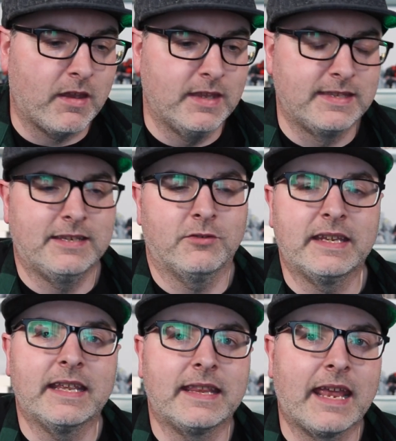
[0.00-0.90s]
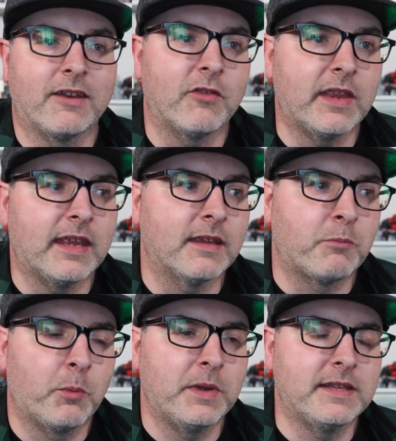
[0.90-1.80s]
until near the end of the year,
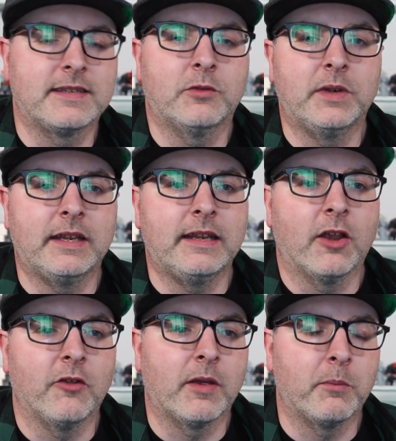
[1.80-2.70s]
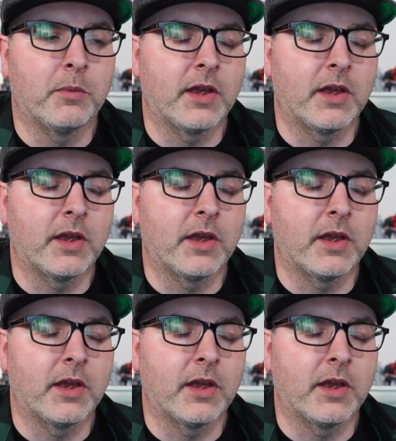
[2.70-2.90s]
probably until nearly November,